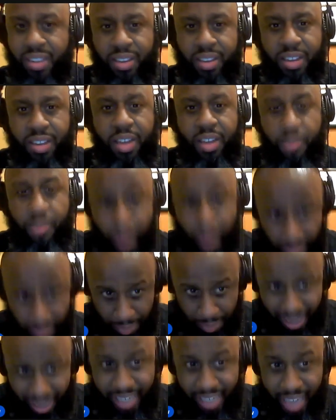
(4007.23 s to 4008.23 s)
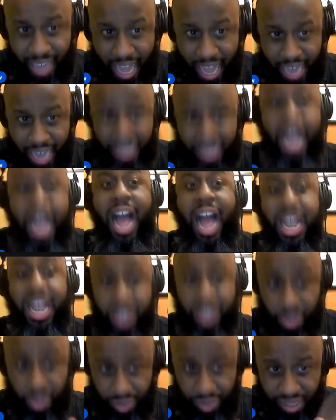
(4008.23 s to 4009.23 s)
From the bloodline. I
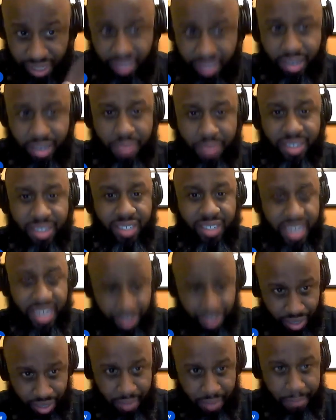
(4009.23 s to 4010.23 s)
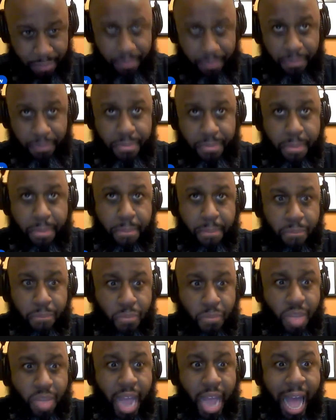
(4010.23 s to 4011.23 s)
do see some dissension.
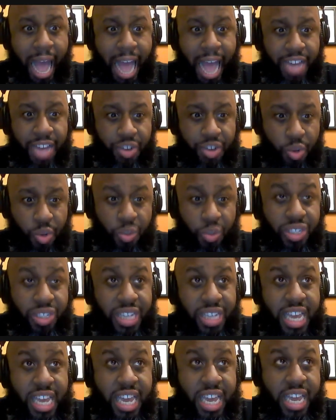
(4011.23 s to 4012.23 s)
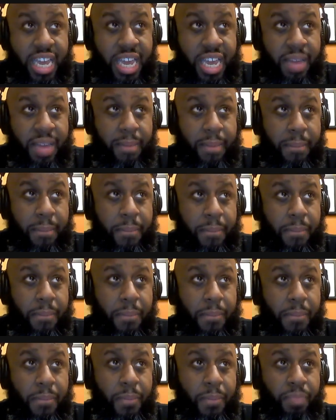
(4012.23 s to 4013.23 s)
I do see,
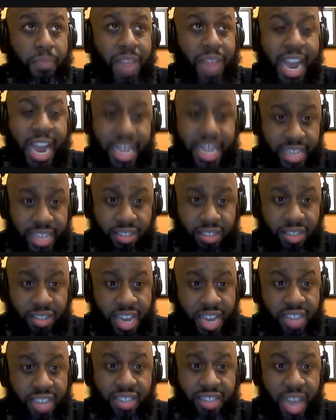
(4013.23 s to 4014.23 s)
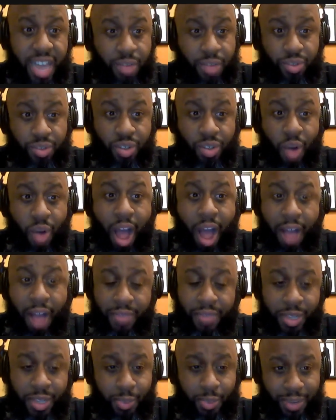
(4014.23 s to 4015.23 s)
and this is going to sound so
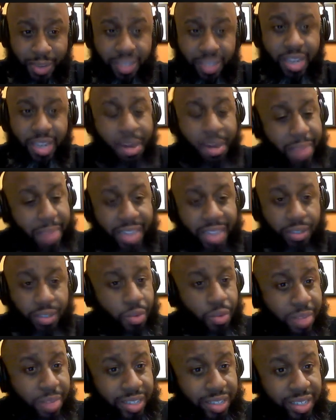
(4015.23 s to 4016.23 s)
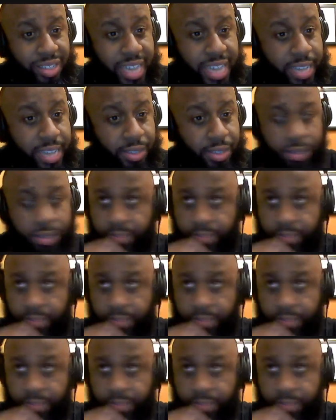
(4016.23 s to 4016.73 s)
obvious, but it's going to make so much sense.